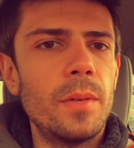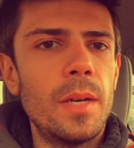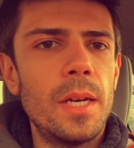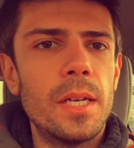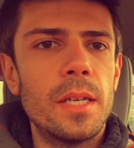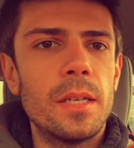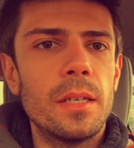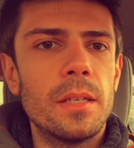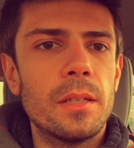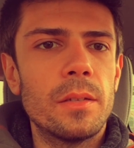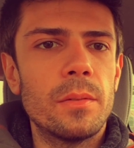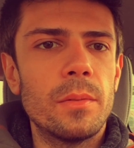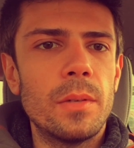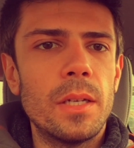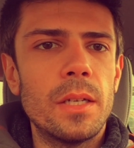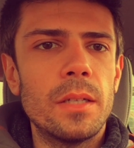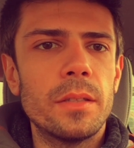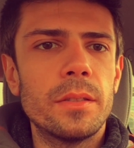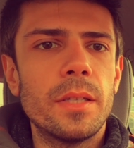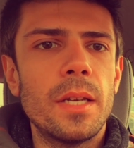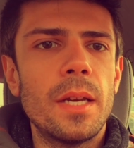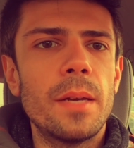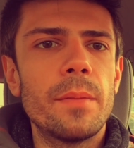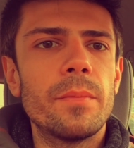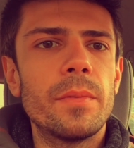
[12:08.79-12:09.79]
already. Wow,
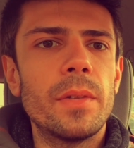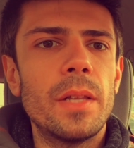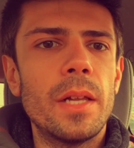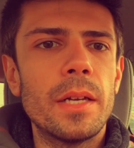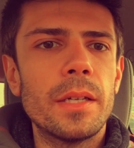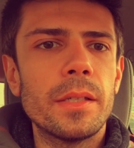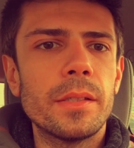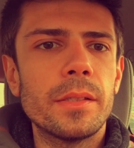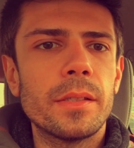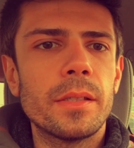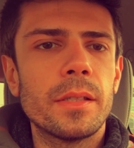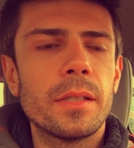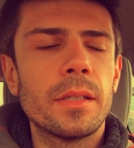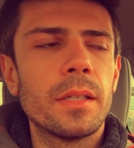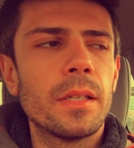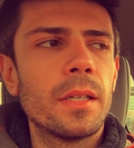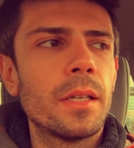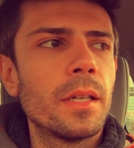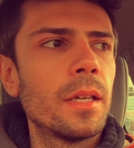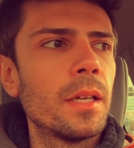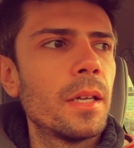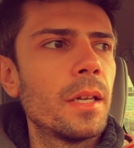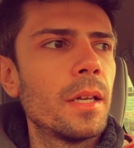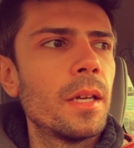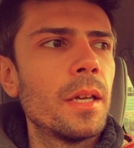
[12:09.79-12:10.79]
time flies.
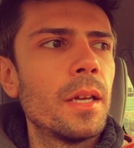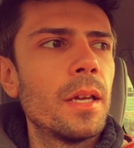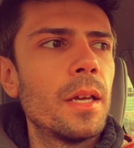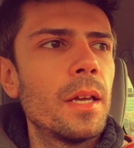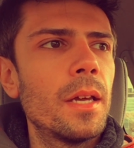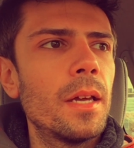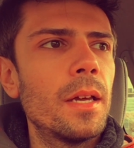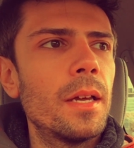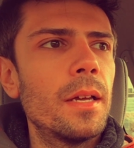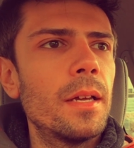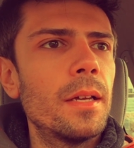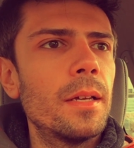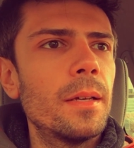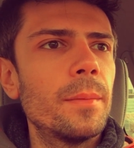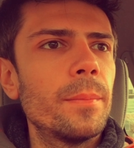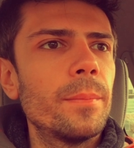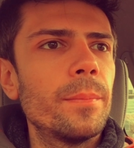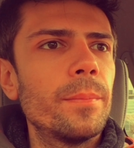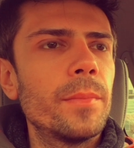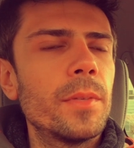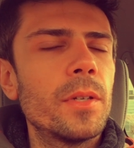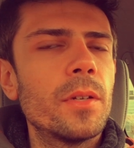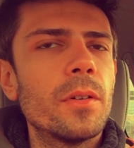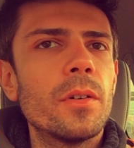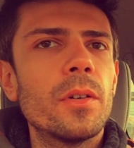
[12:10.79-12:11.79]

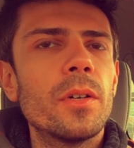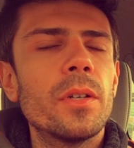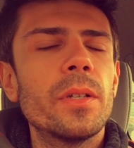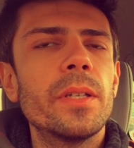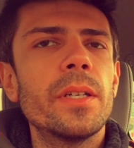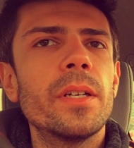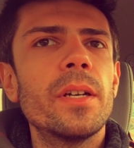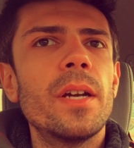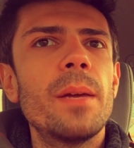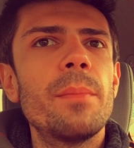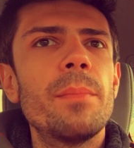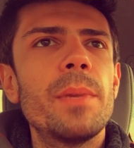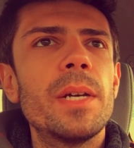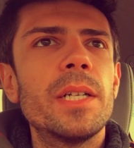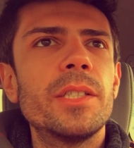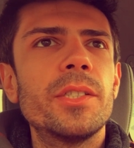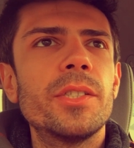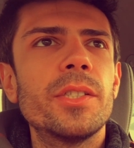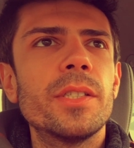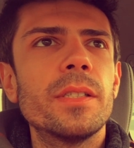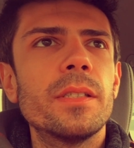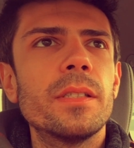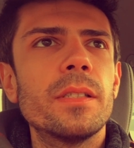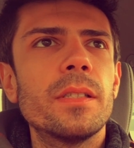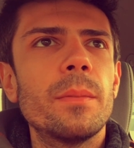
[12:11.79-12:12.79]
Um, you know, earlier I
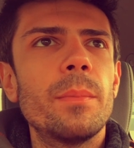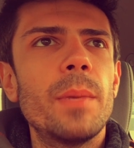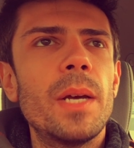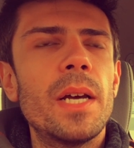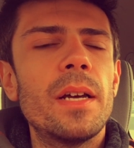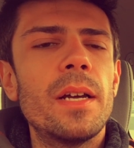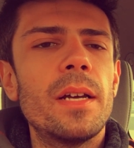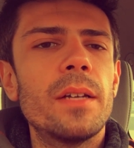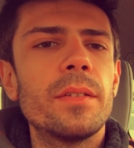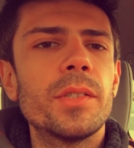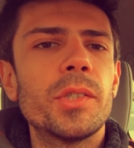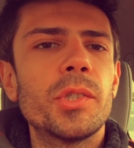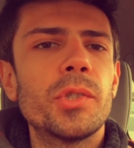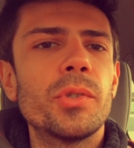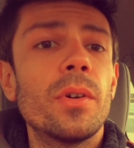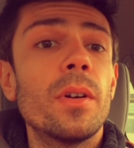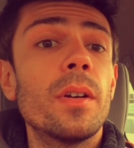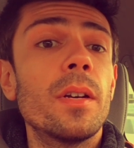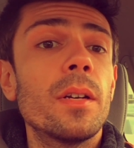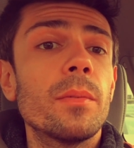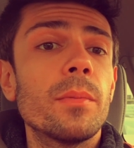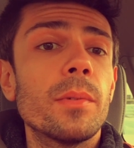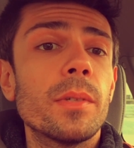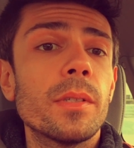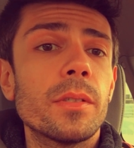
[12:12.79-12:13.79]
mentioned about how
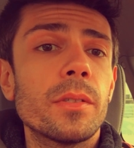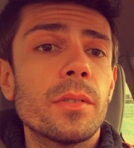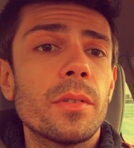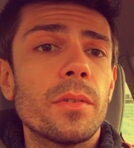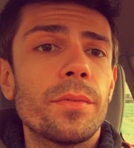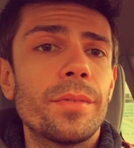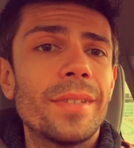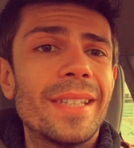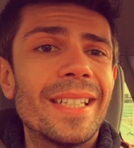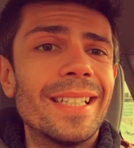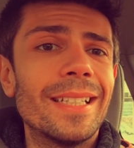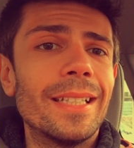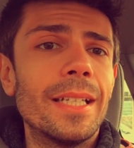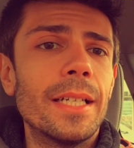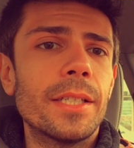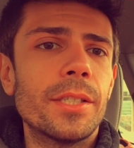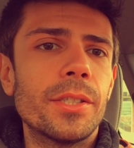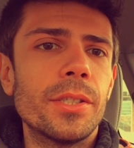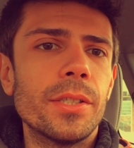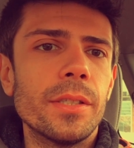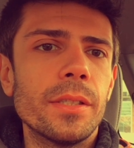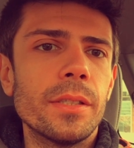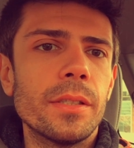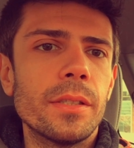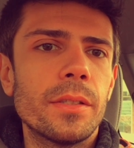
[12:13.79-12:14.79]
distraught I was over the
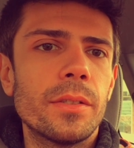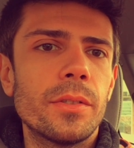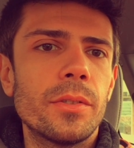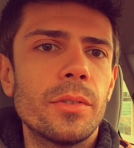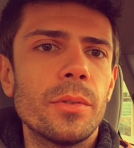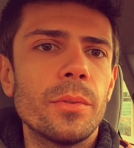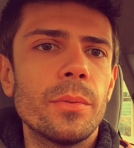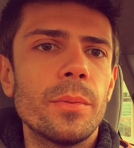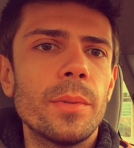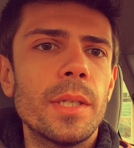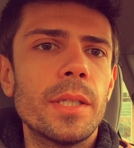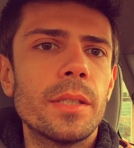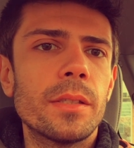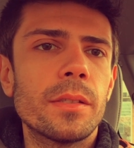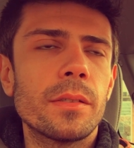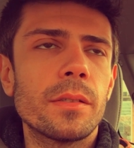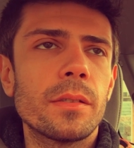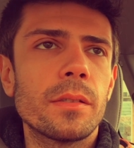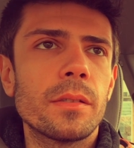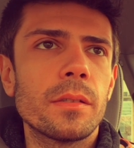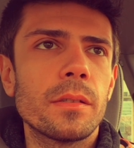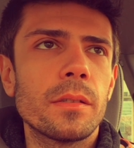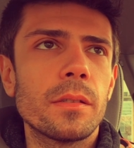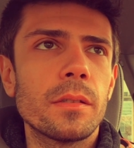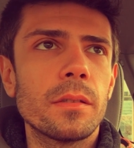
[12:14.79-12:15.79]
election two
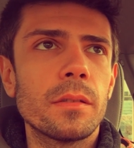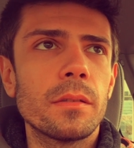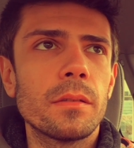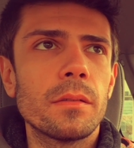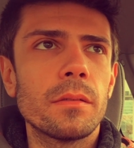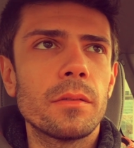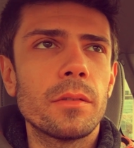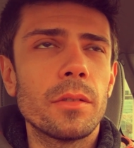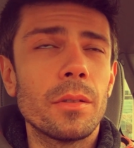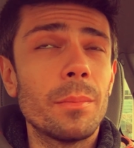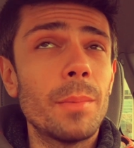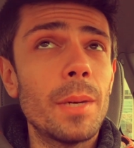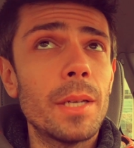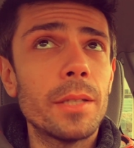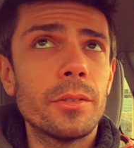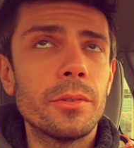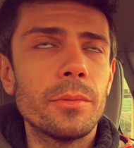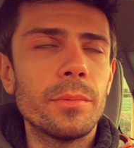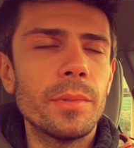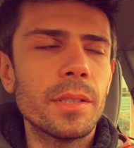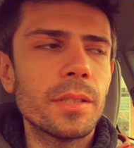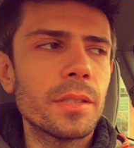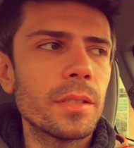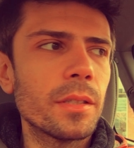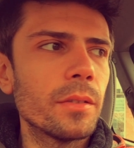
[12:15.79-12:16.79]
weeks, about
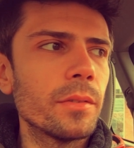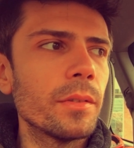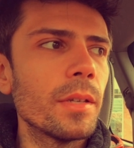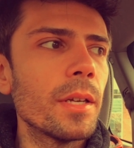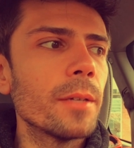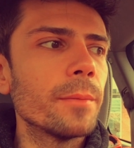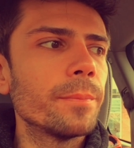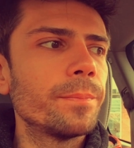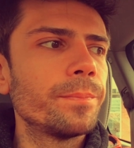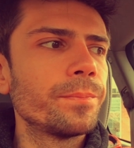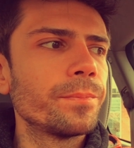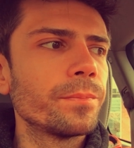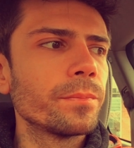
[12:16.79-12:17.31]
two weeks ago now.